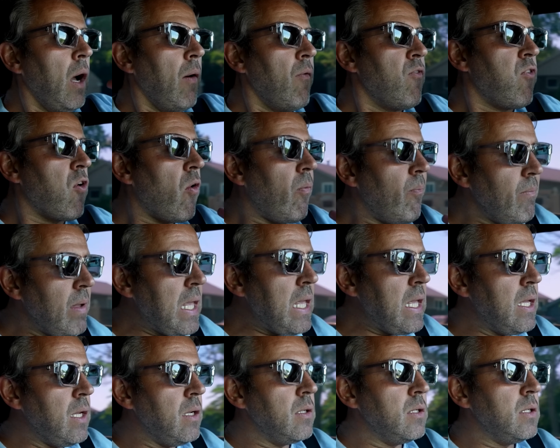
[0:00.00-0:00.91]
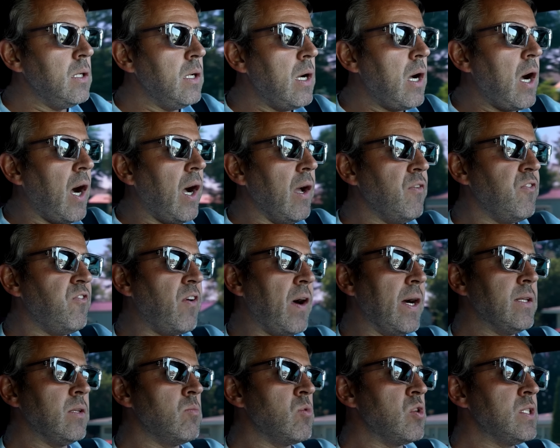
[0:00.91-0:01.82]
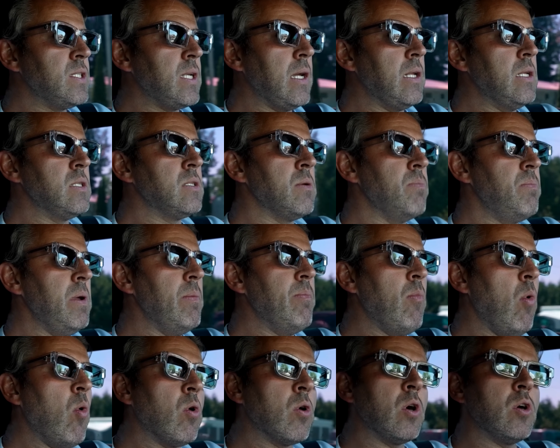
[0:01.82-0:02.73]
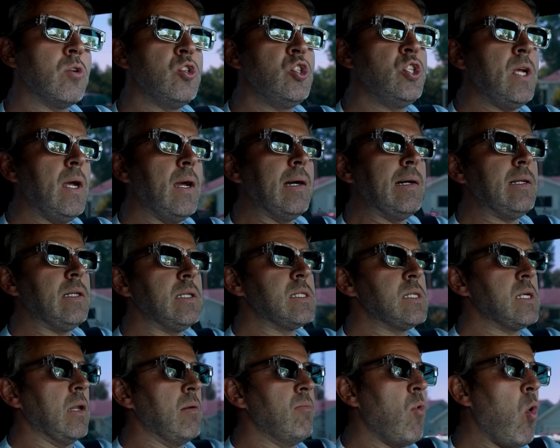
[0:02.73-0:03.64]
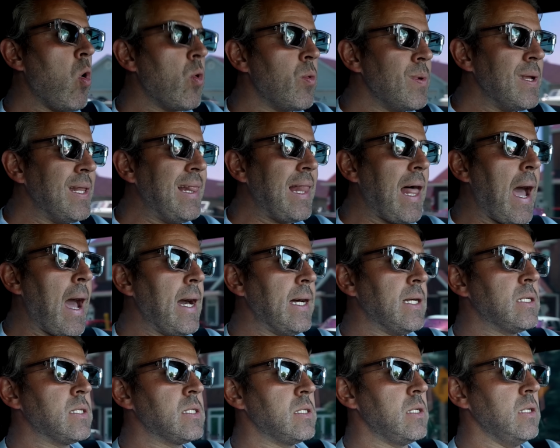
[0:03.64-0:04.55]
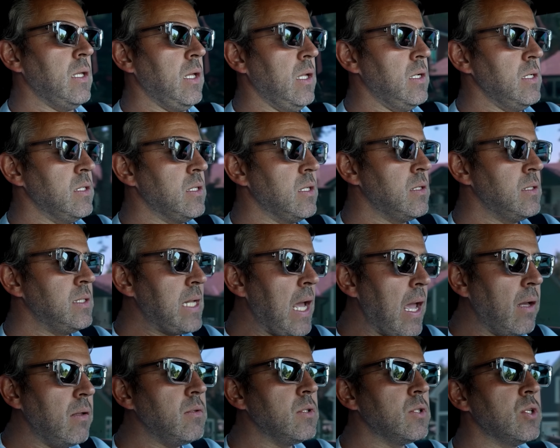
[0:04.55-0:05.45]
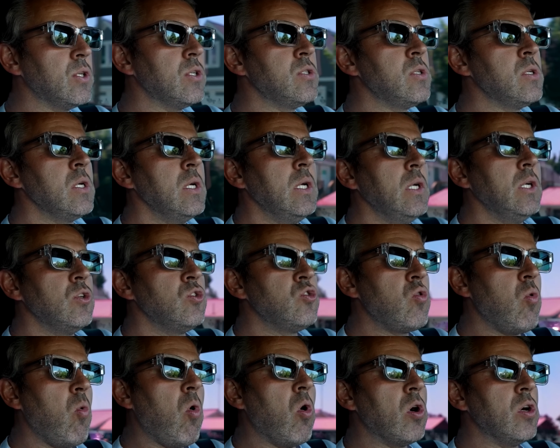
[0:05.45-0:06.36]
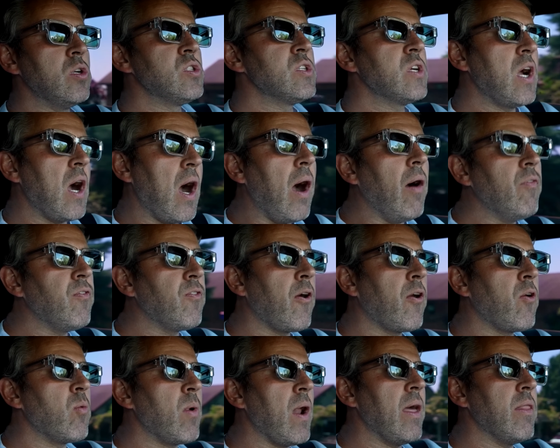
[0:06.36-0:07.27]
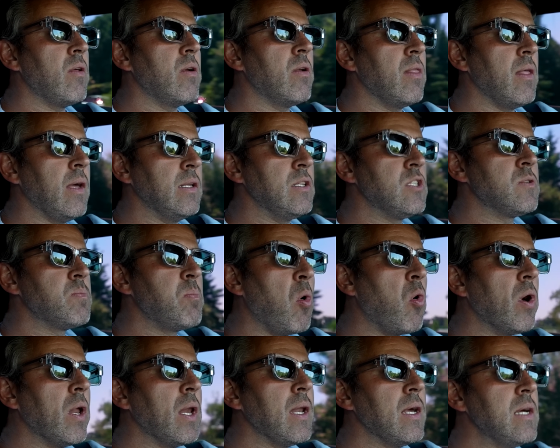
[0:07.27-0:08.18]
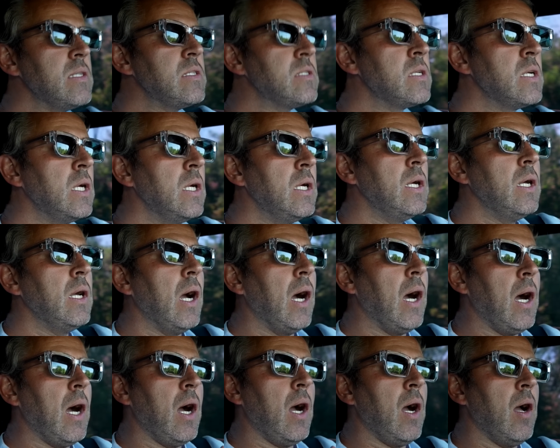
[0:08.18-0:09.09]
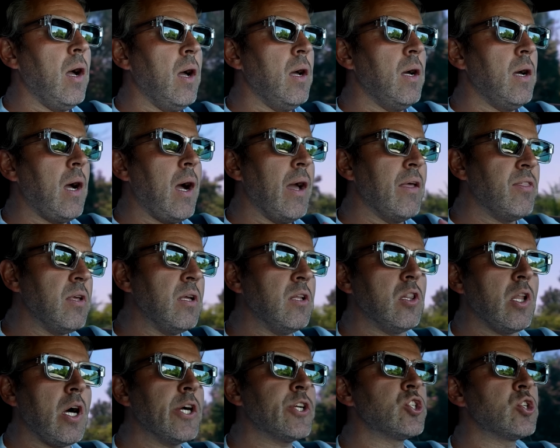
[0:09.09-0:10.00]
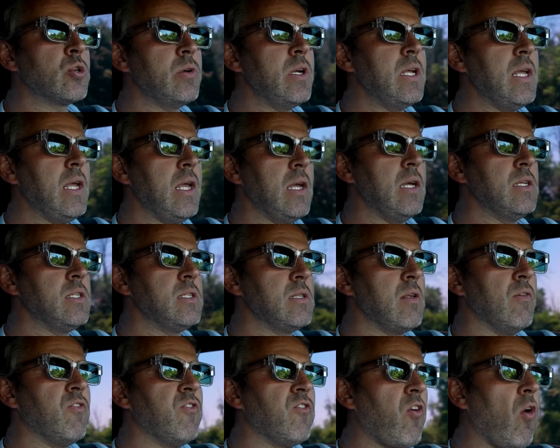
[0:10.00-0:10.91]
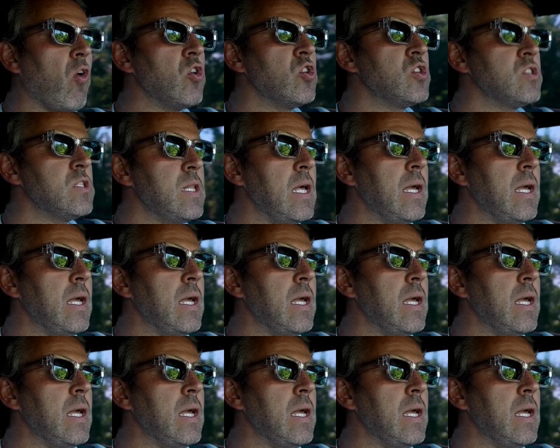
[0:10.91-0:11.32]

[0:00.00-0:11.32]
For me, I find the Mercedes to be more chilled and more relaxed. It is tailored towards comfort rather than sportiness. I think luxury is the first